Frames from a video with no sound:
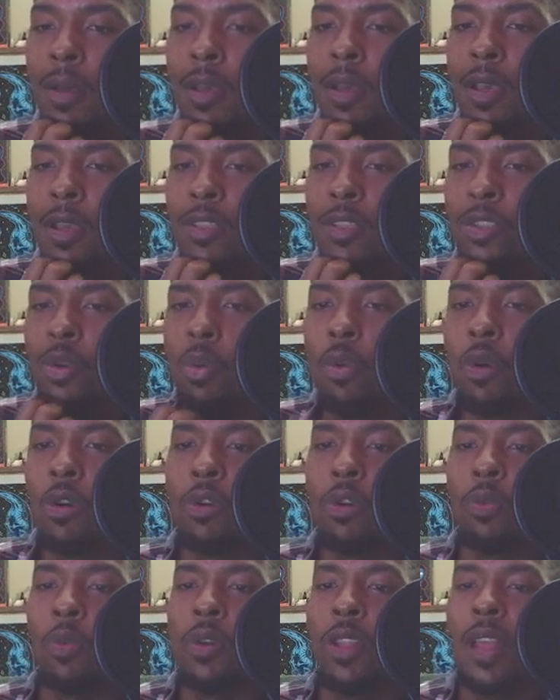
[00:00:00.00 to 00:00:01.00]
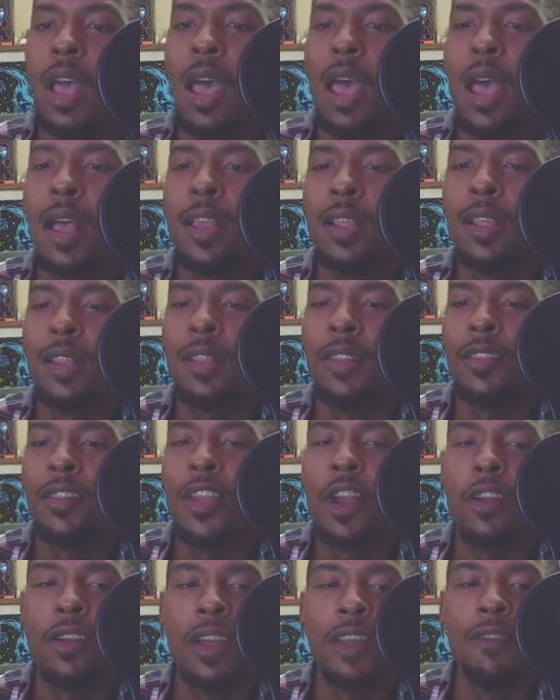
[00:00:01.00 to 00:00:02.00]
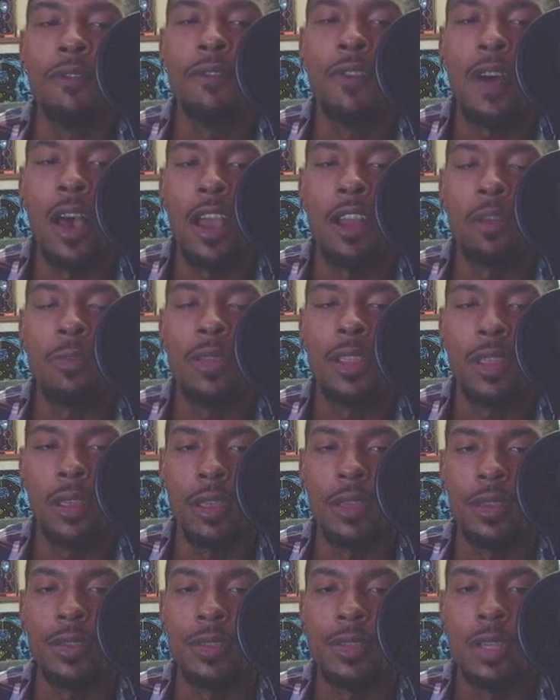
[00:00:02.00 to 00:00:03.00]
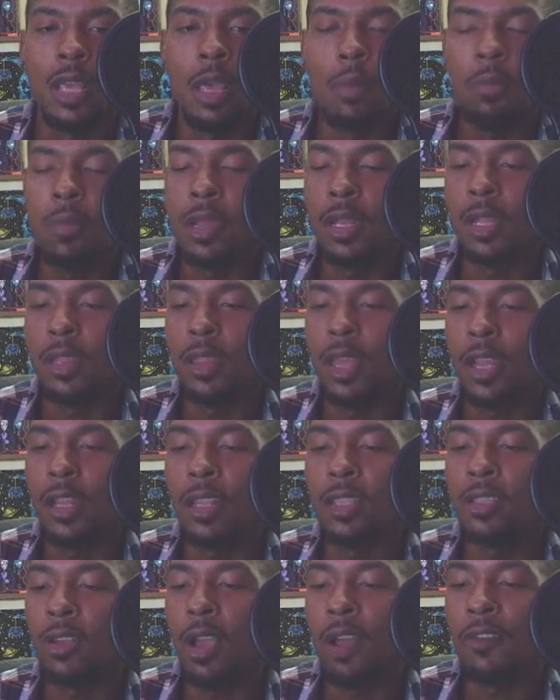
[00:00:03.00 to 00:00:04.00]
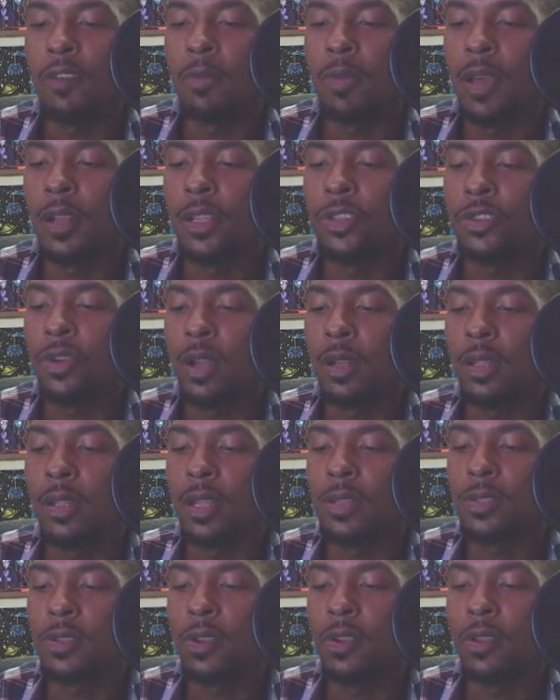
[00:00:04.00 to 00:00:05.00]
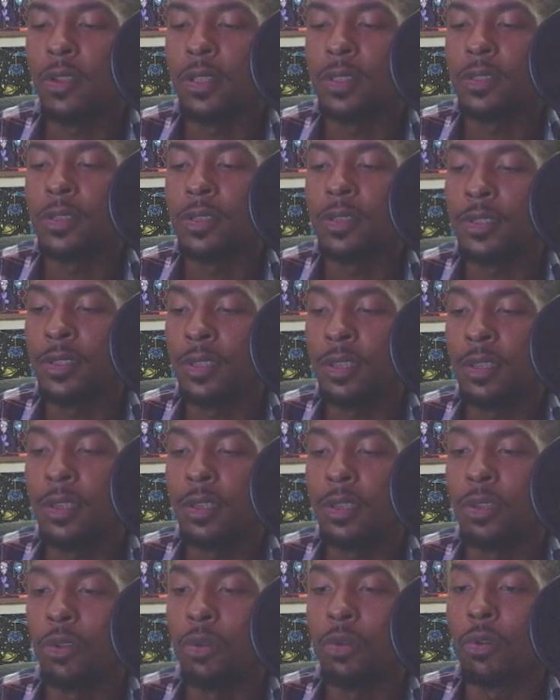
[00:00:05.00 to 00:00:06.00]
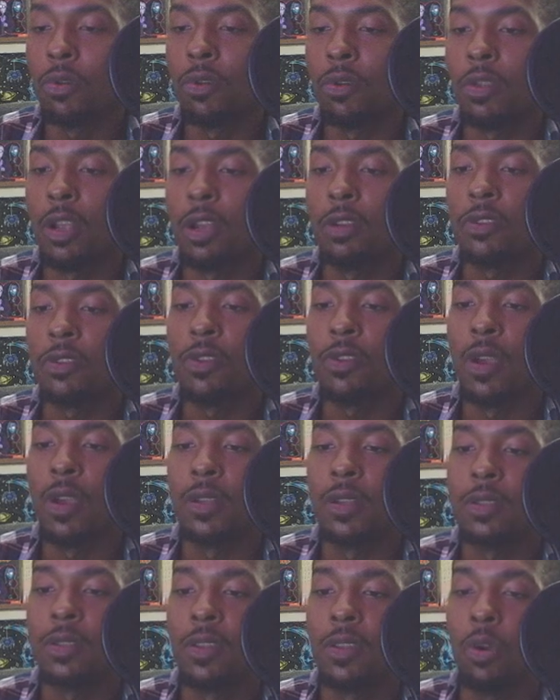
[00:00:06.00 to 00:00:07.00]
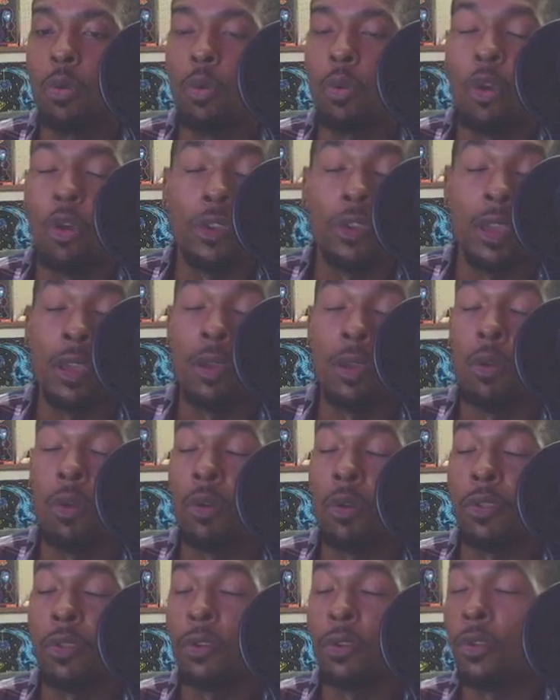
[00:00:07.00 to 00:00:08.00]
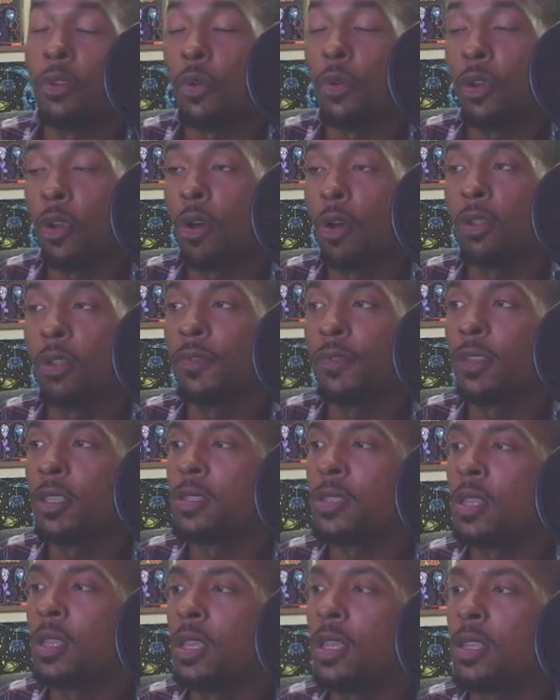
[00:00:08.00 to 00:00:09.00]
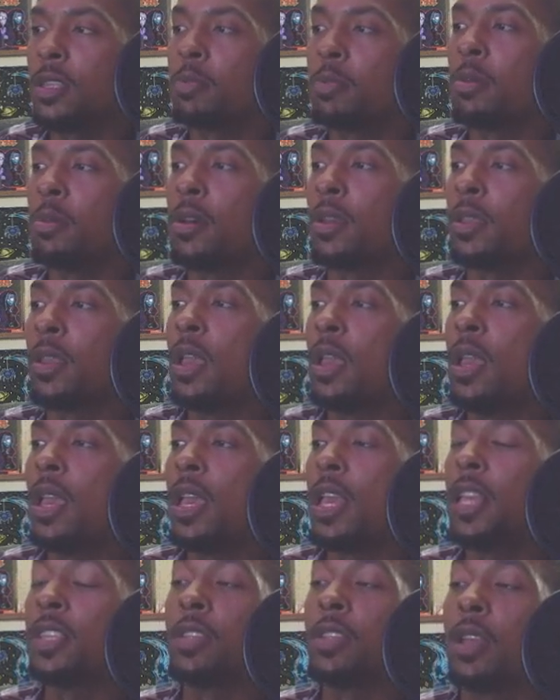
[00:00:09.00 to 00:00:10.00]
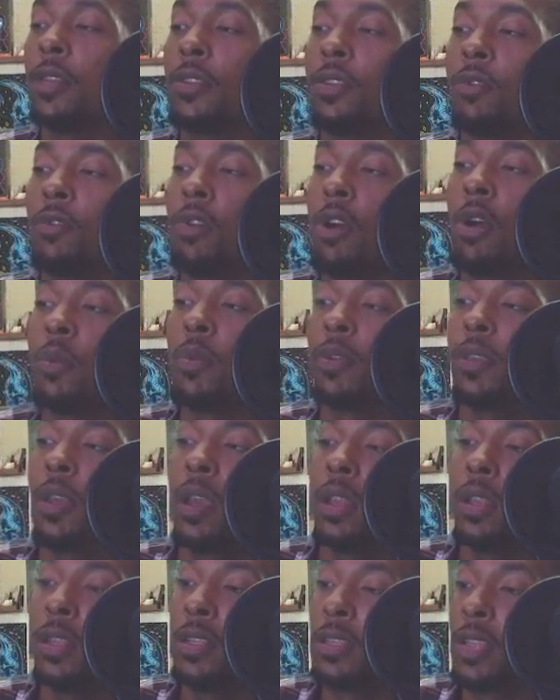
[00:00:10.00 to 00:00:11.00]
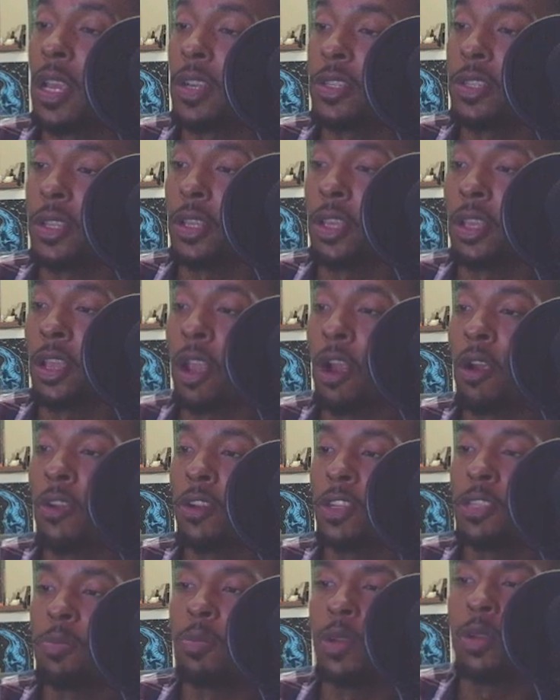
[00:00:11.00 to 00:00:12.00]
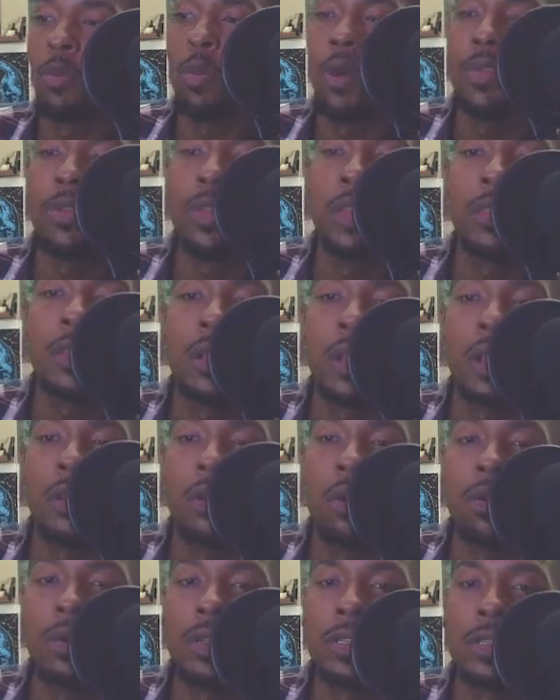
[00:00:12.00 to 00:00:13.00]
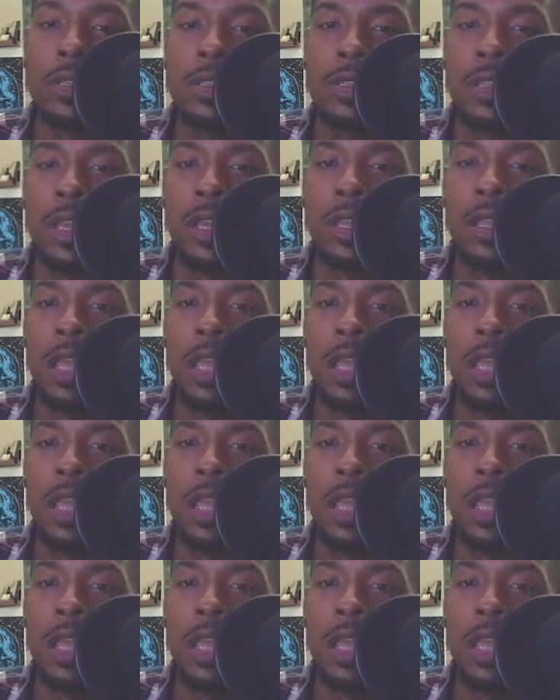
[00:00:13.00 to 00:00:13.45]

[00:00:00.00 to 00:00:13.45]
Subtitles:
toward what their environment is, meaning that is everybody trying to necessarily succeed, or they're working, or they're doing all of these things, but it's nothing wrong with that, and it's actually encouraged. But one thing that I notice is that